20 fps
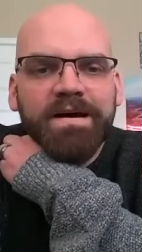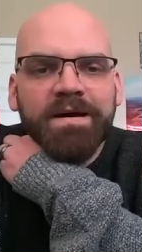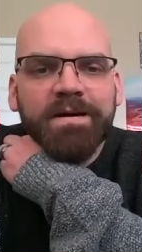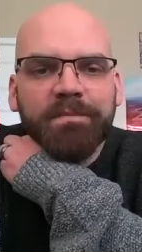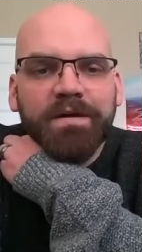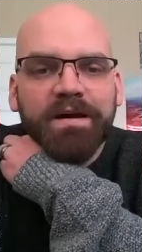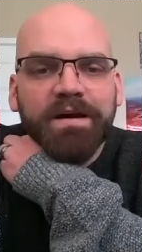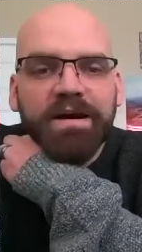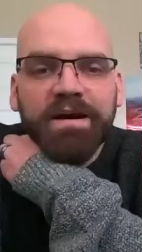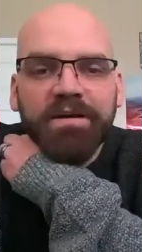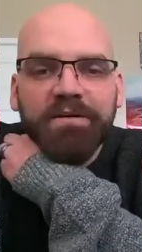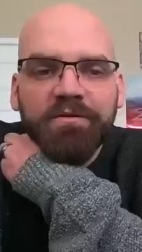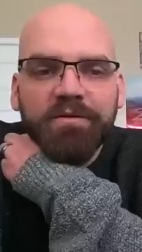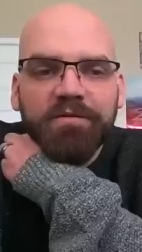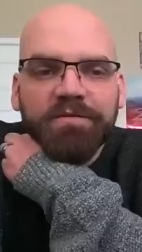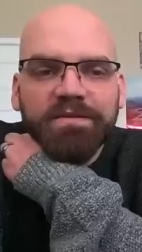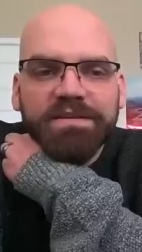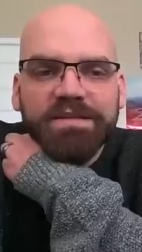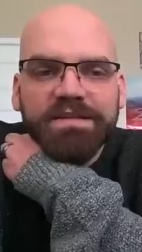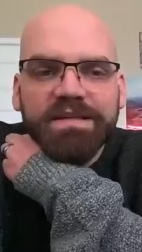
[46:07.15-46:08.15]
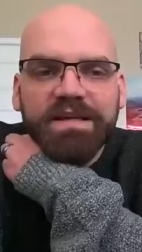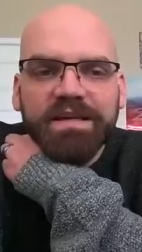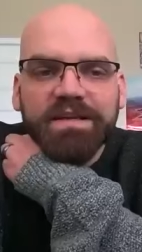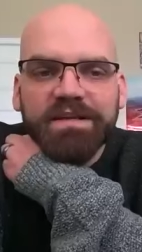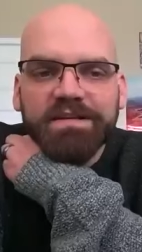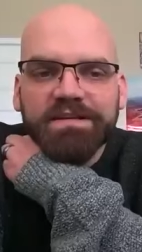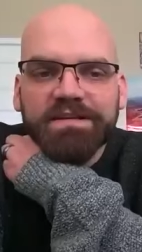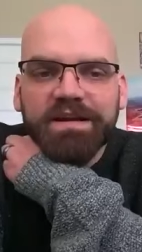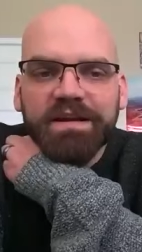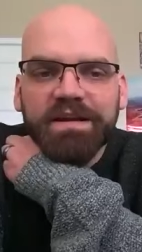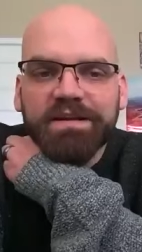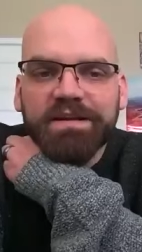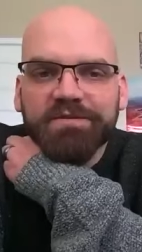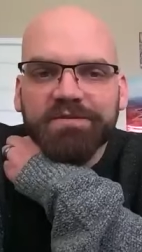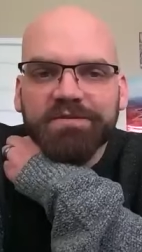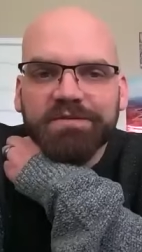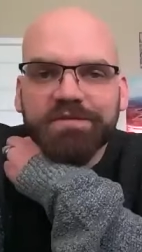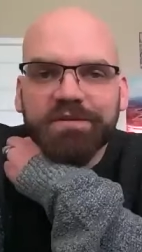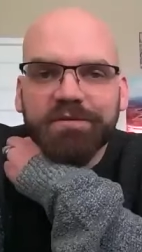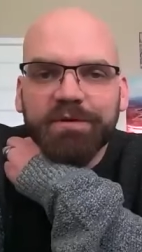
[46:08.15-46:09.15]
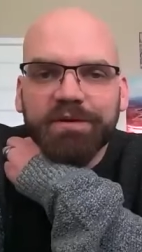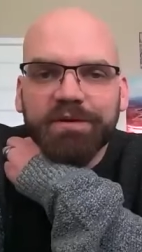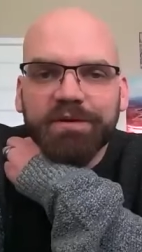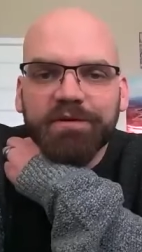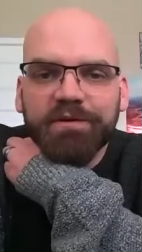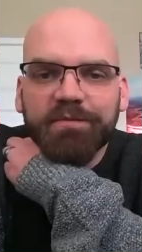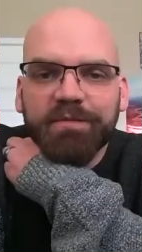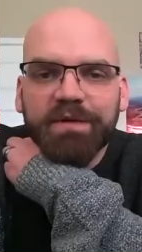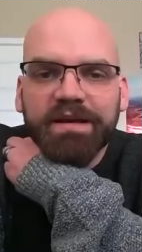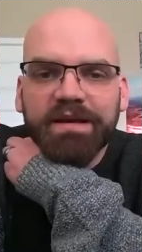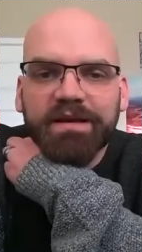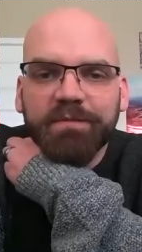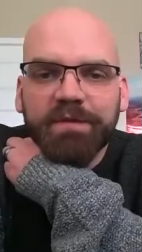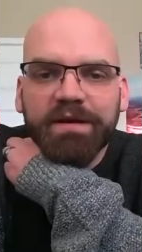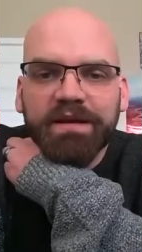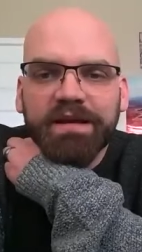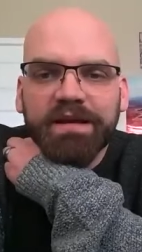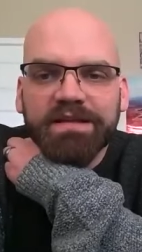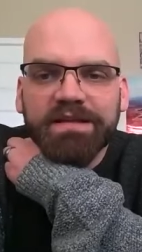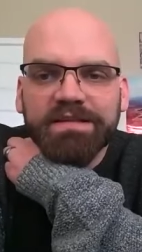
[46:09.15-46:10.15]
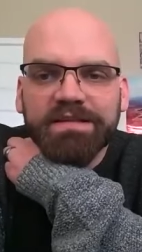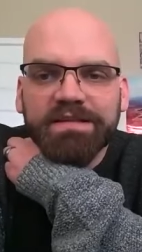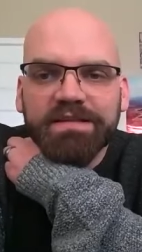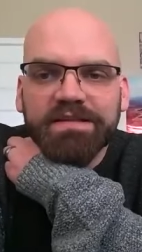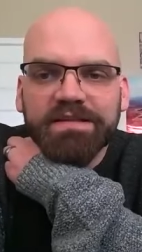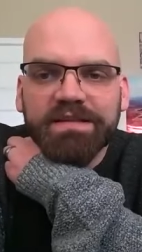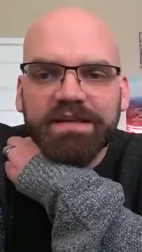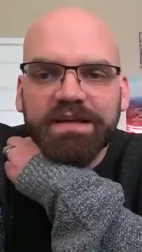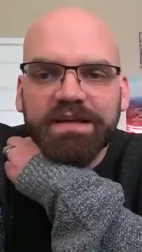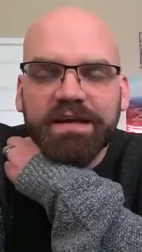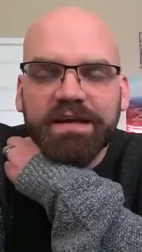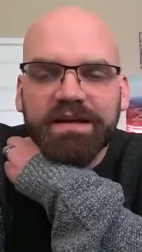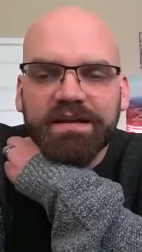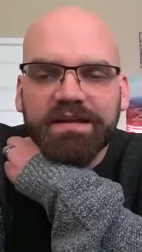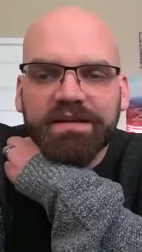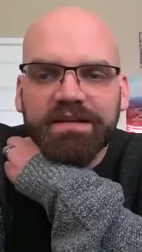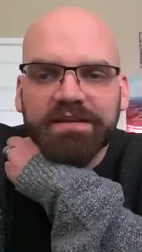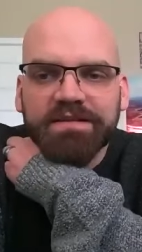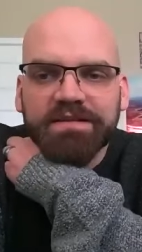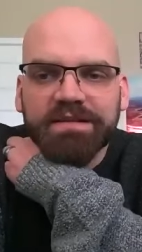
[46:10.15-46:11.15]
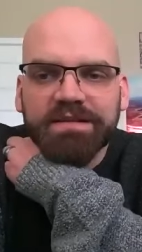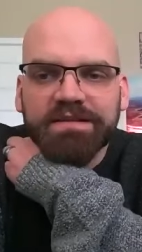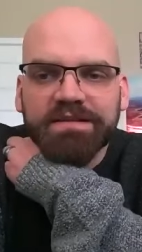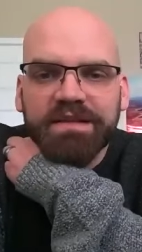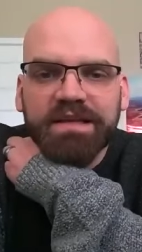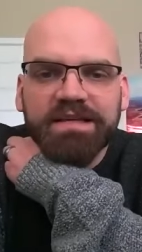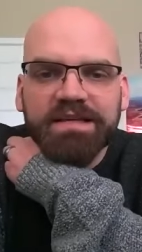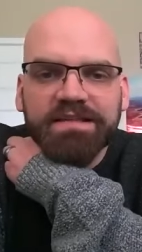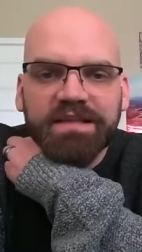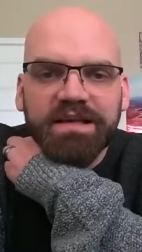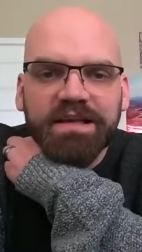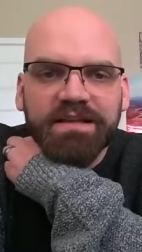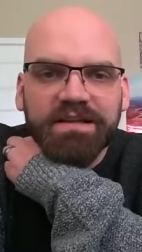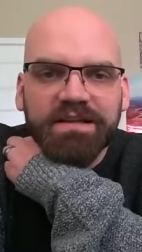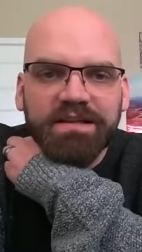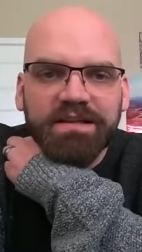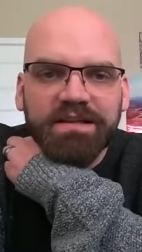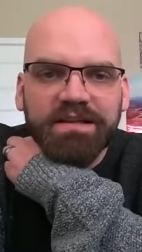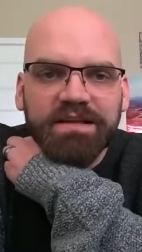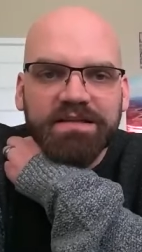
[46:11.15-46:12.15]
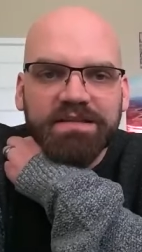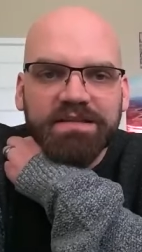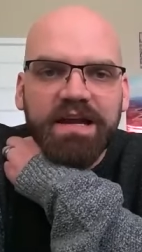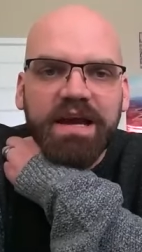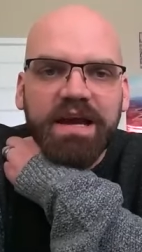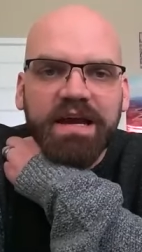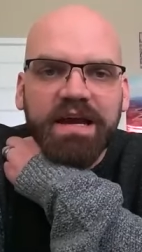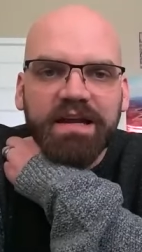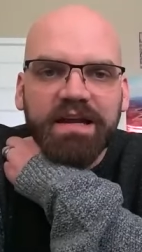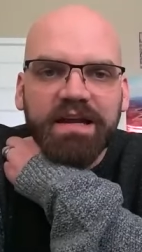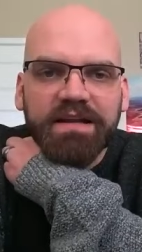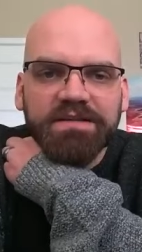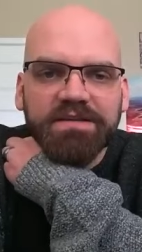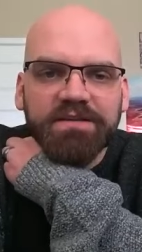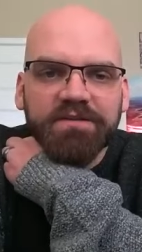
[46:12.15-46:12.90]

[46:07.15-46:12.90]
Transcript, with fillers: Um, I don't know if it's a sign that he's not interested in being heard. My my guess is uh, it, it's less likely that it's that.